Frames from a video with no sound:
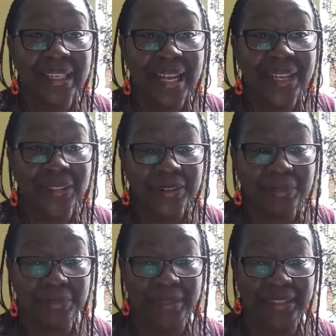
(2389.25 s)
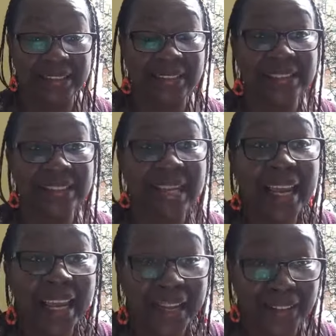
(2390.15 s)
Let us be present
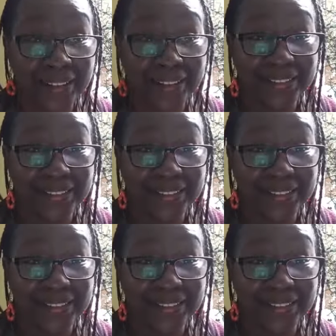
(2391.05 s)
here.